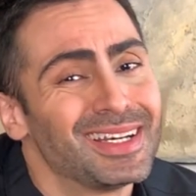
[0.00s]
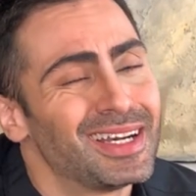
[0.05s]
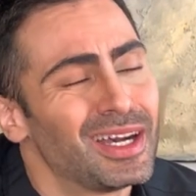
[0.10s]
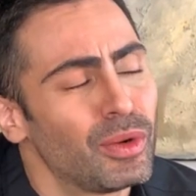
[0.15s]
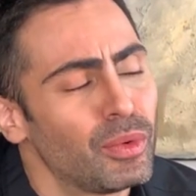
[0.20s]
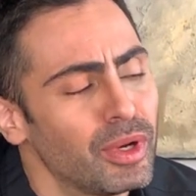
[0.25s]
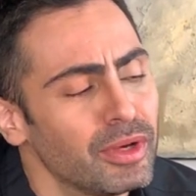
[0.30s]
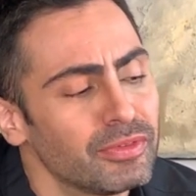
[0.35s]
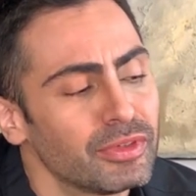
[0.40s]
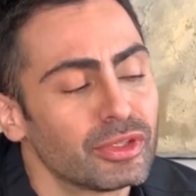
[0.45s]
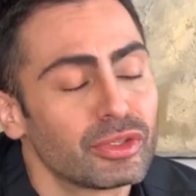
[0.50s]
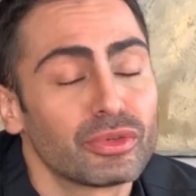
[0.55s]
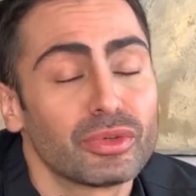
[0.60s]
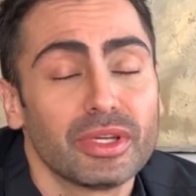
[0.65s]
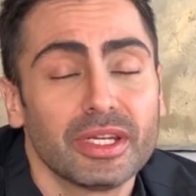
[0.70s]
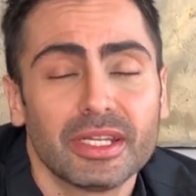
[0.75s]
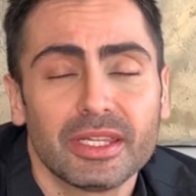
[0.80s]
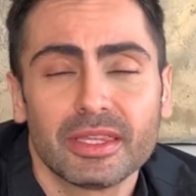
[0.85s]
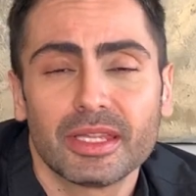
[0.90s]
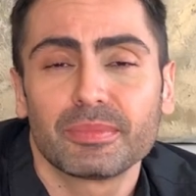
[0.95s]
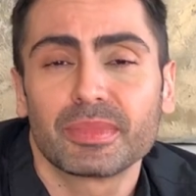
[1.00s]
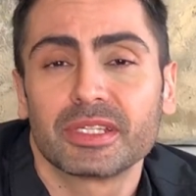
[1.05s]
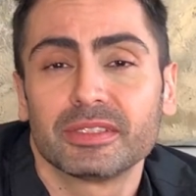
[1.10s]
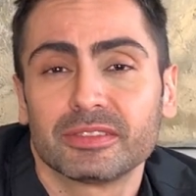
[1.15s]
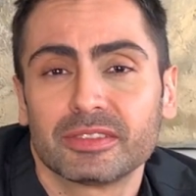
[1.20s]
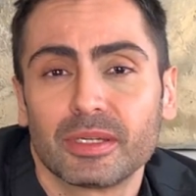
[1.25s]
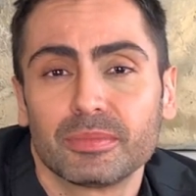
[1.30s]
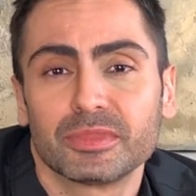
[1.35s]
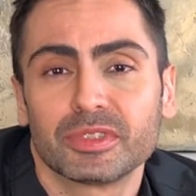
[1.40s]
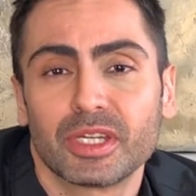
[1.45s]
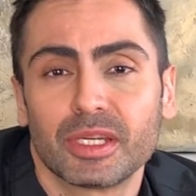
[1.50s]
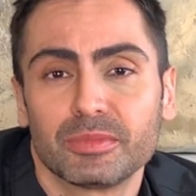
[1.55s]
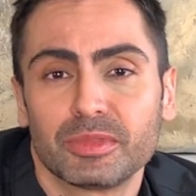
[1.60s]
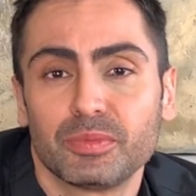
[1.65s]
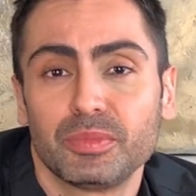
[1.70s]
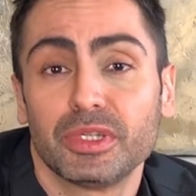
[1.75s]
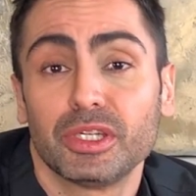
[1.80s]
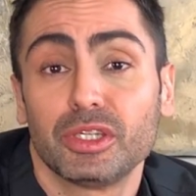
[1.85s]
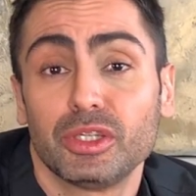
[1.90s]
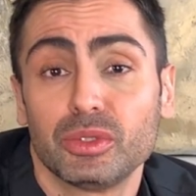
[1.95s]
However, creating them can sometimes
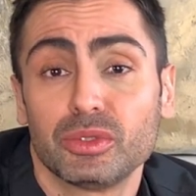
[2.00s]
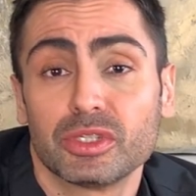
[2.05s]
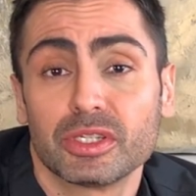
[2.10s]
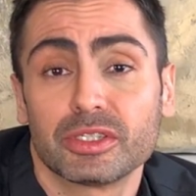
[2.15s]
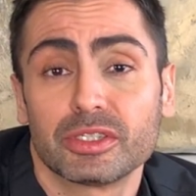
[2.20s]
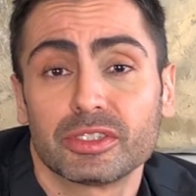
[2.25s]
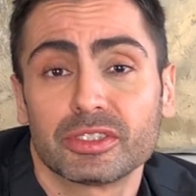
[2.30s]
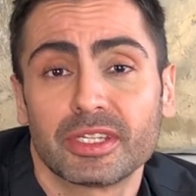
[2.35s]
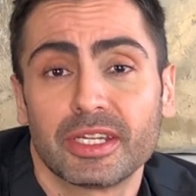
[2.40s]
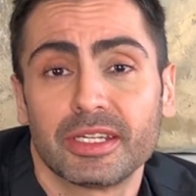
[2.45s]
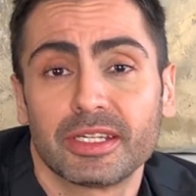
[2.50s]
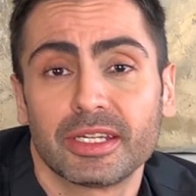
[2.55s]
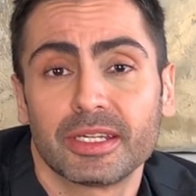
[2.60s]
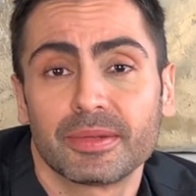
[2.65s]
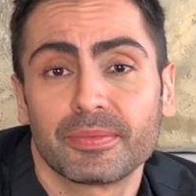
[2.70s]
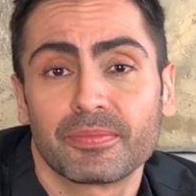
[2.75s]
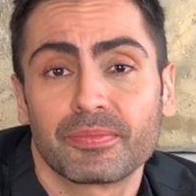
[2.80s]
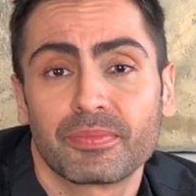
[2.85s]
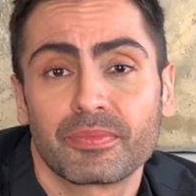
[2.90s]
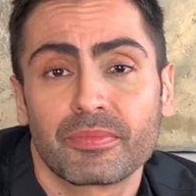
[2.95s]
be a huge undertaking.